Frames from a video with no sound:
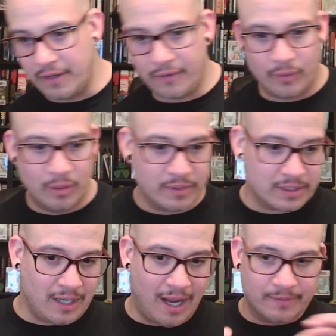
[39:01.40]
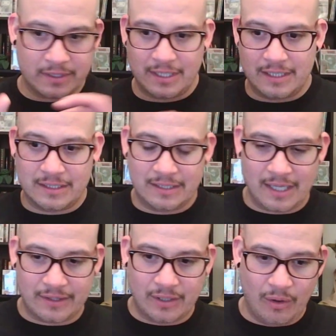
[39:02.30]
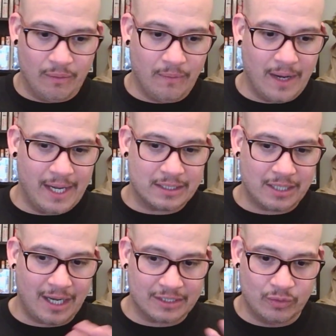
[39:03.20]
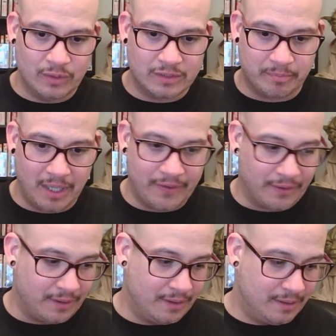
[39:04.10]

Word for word: the room, stops, says, Seth, go away, talks to his brother.